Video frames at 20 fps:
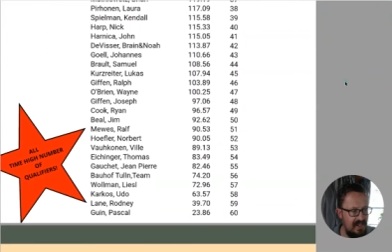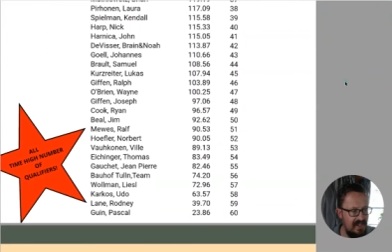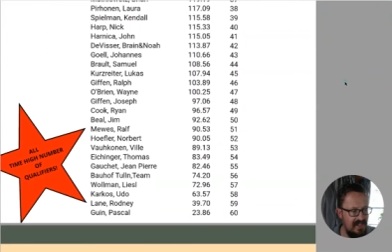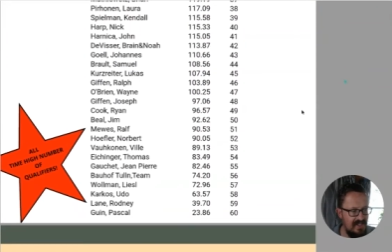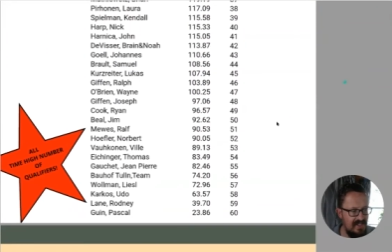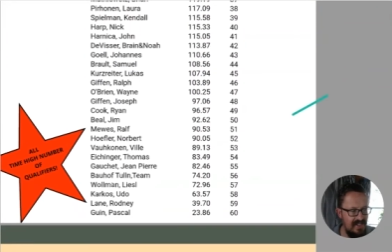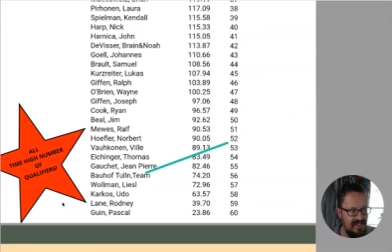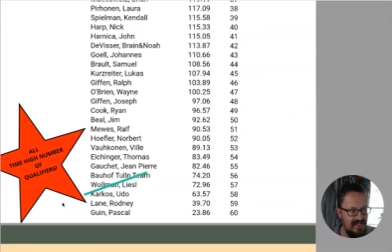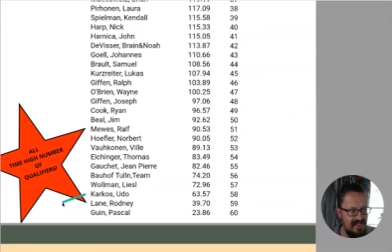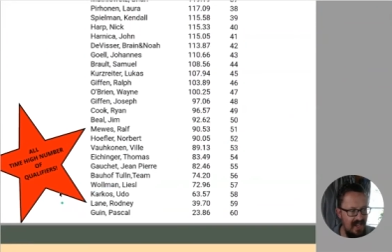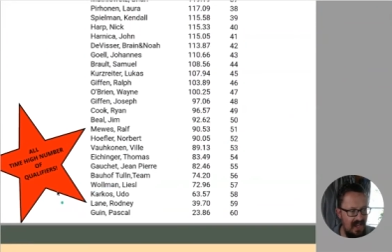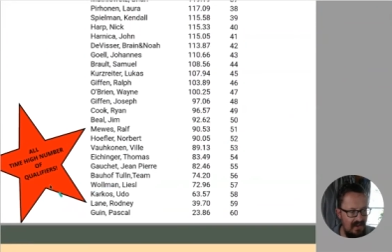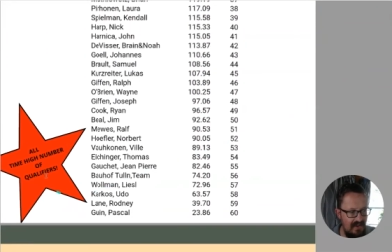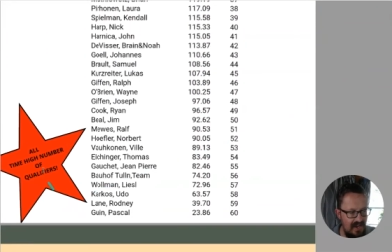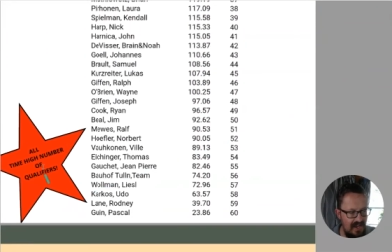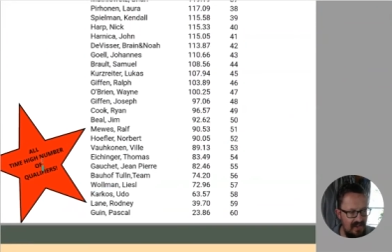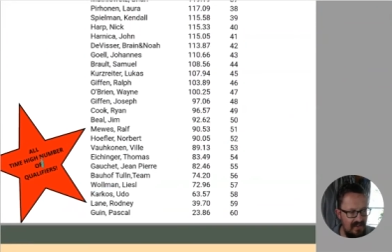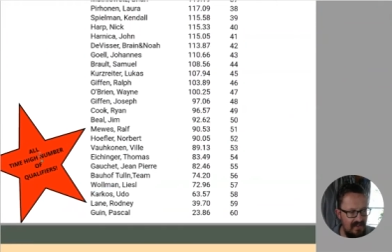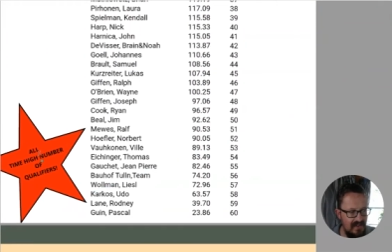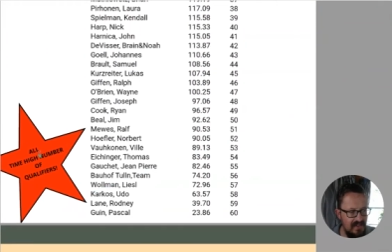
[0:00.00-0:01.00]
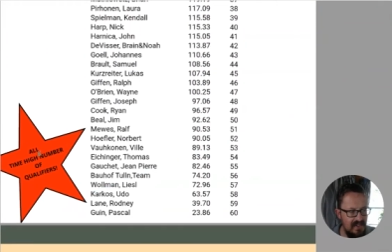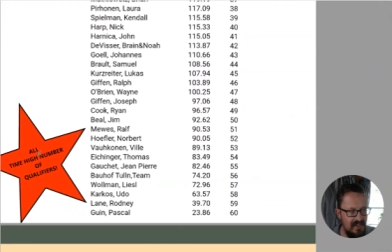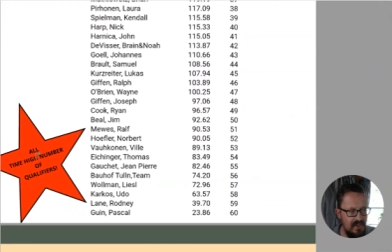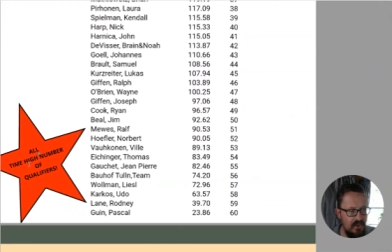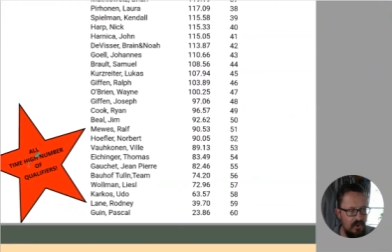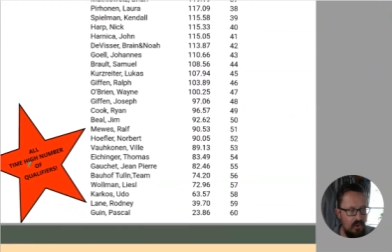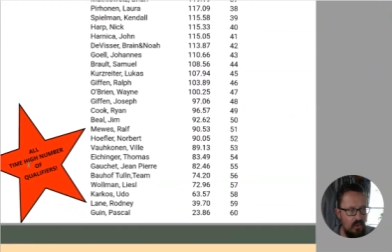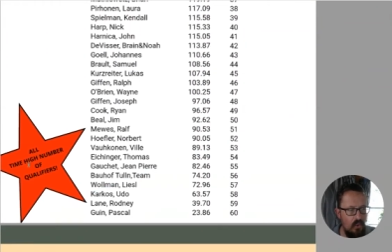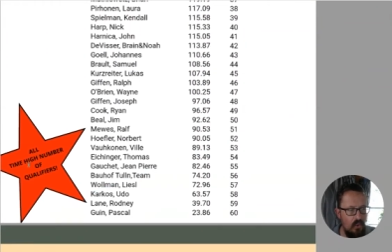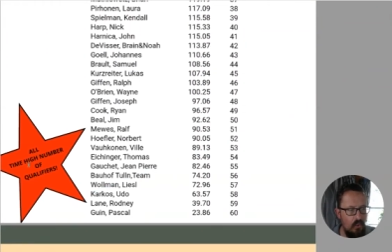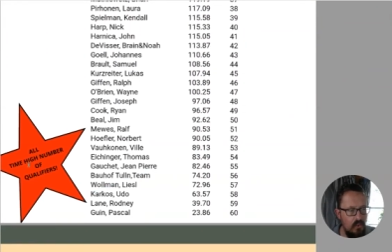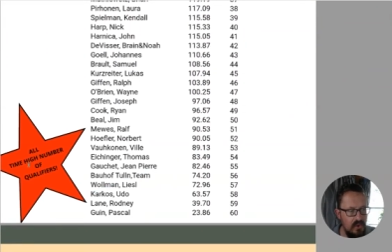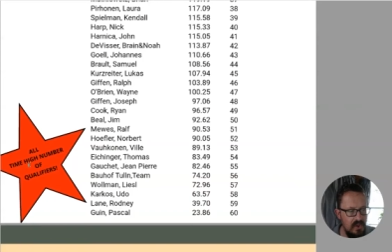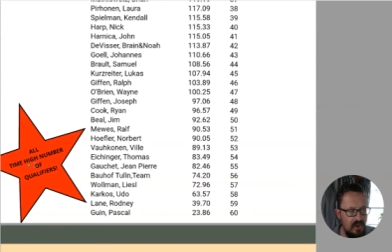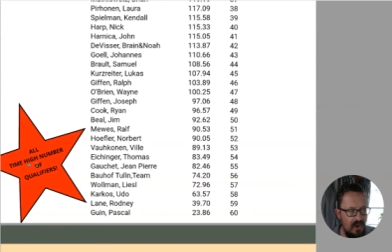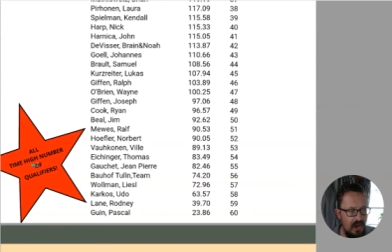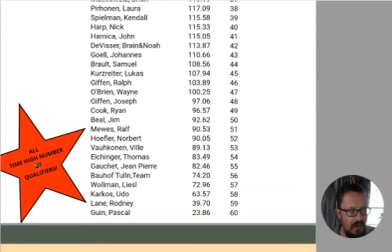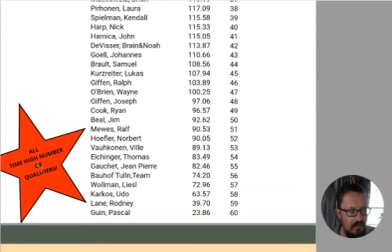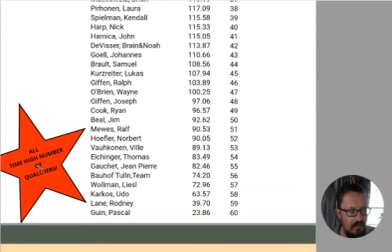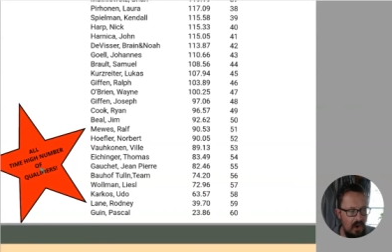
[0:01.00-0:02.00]
It says down here, this is the
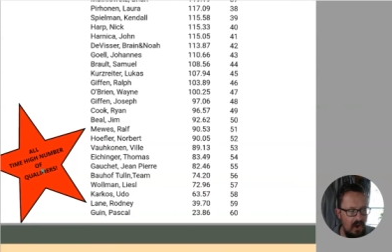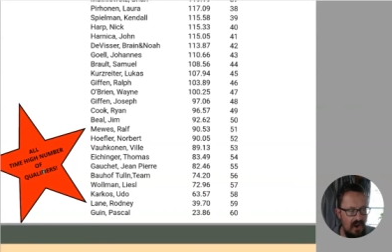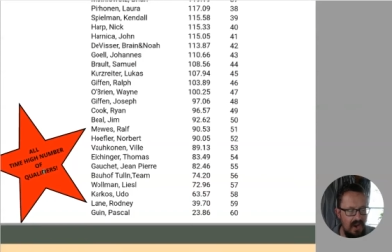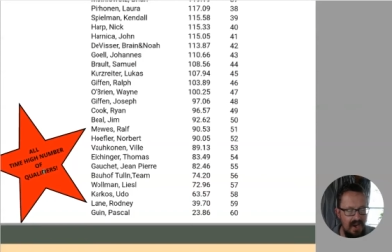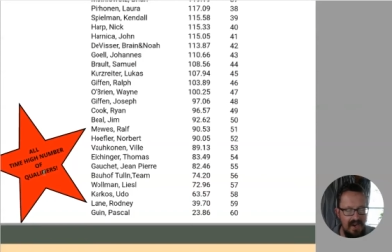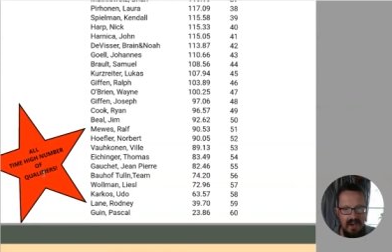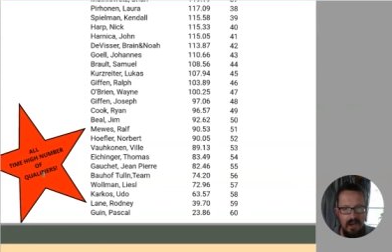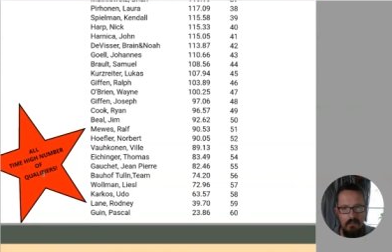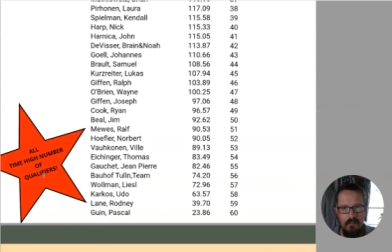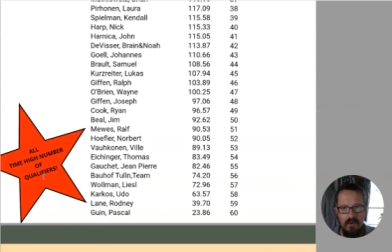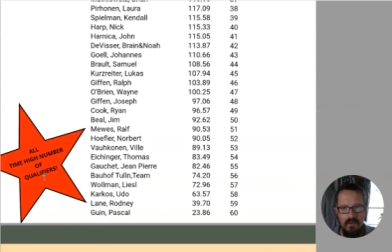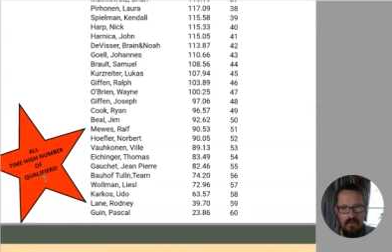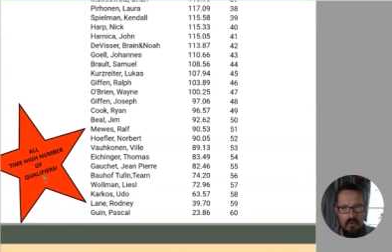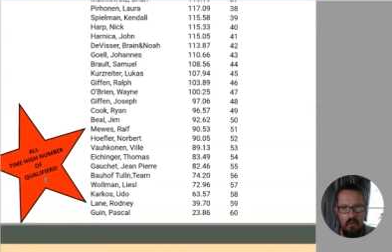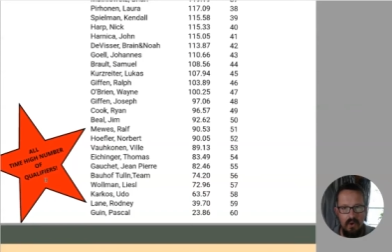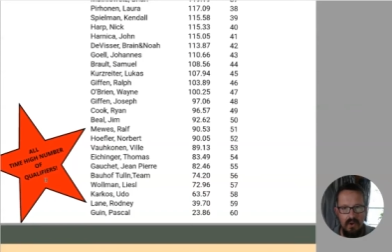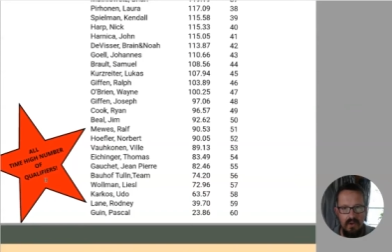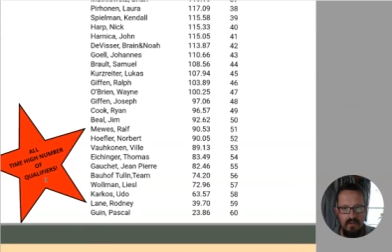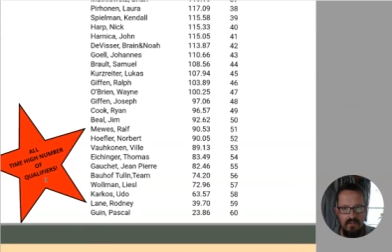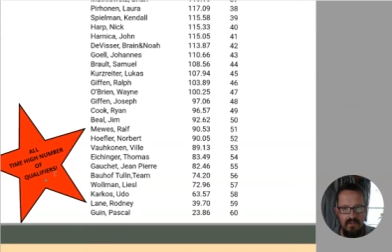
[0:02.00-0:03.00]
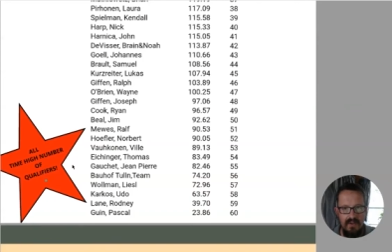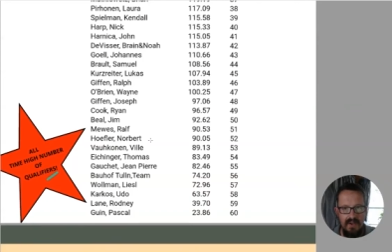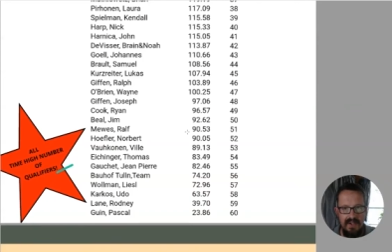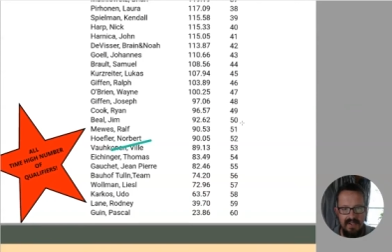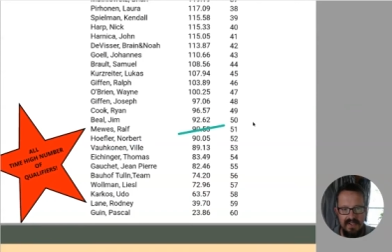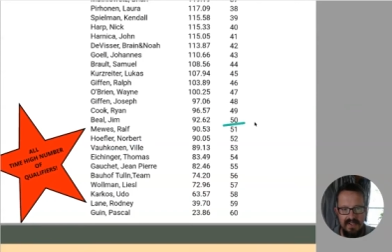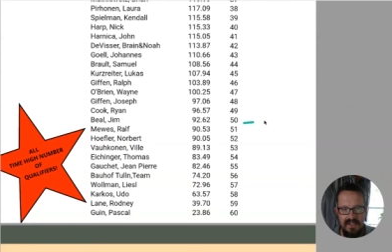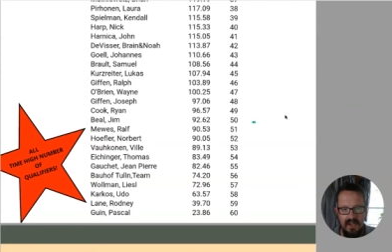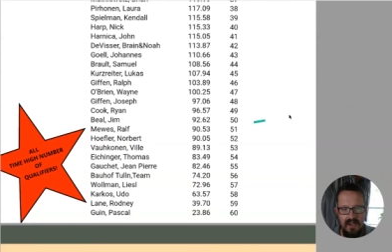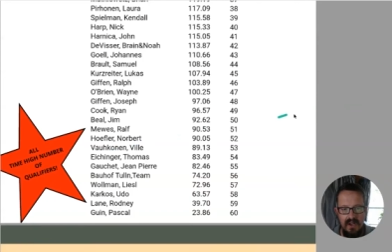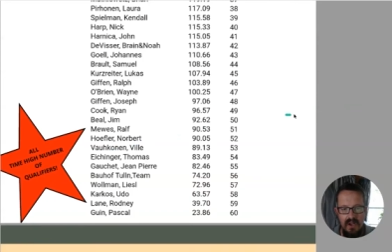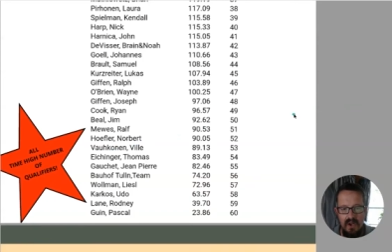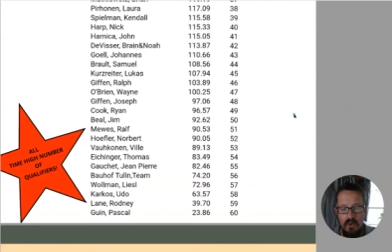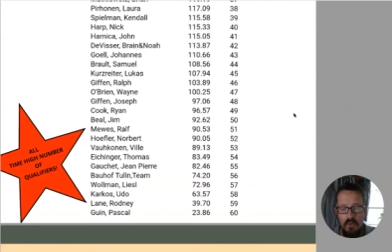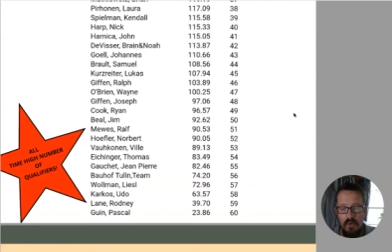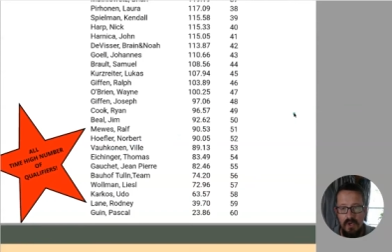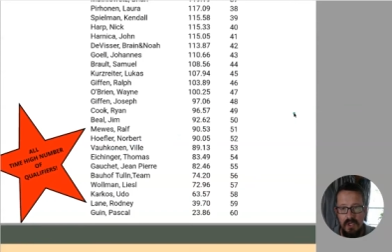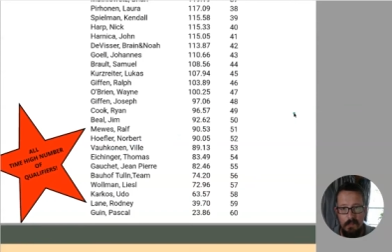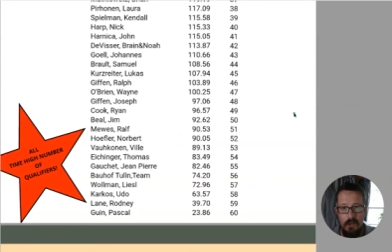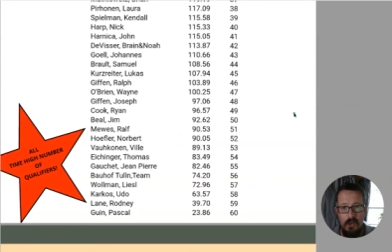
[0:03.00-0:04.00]
all-time high number of qualifiers,
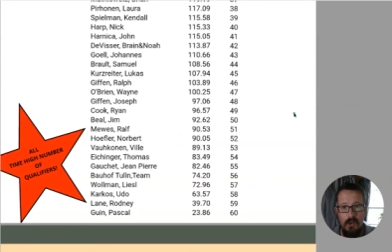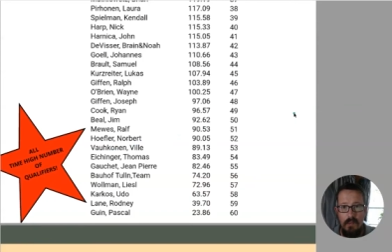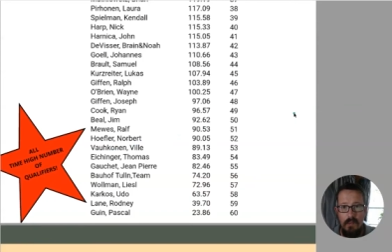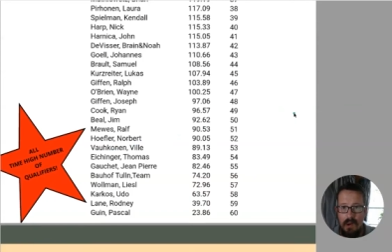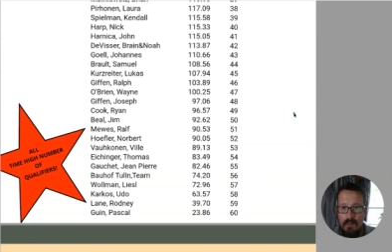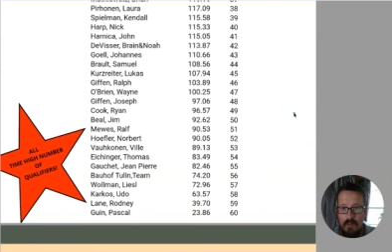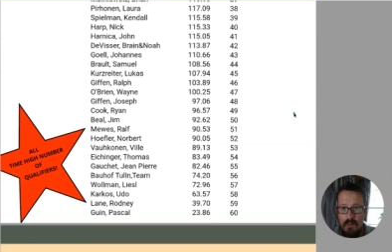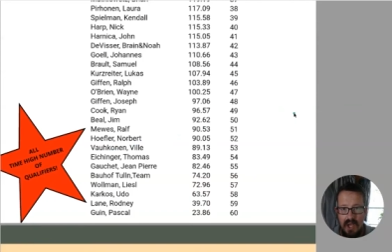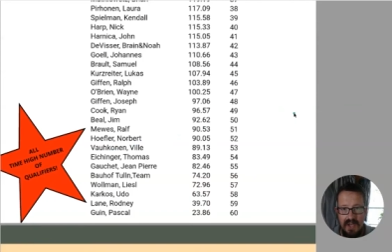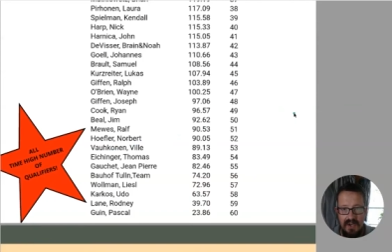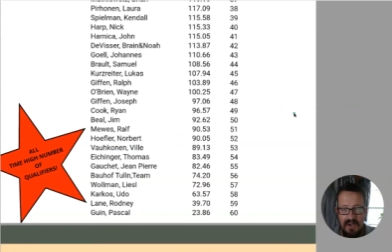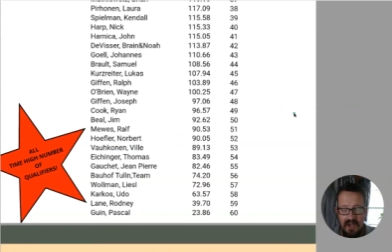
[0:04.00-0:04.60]
which blew my mind.